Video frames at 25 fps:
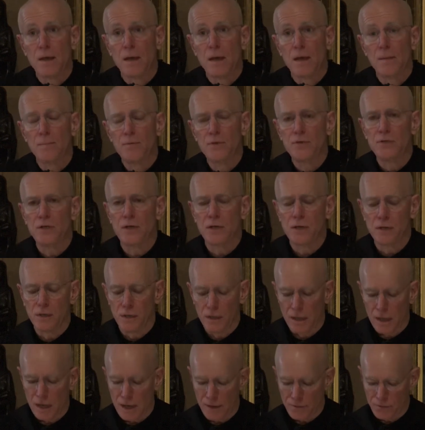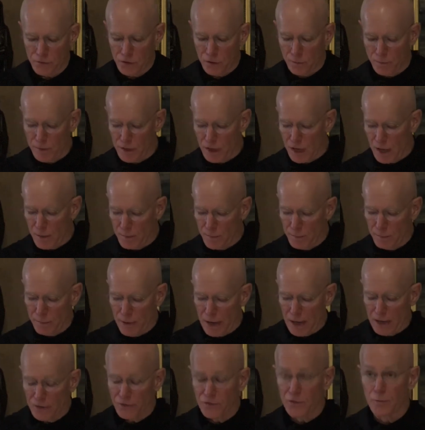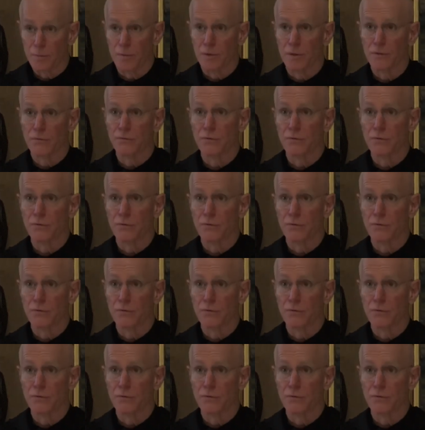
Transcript: and particularly after it became impossible